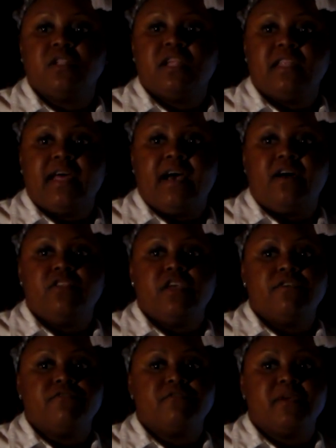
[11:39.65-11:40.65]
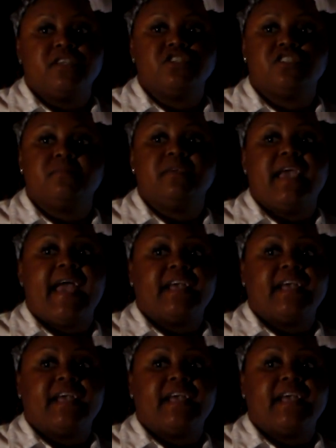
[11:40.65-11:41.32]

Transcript: will allow the information to be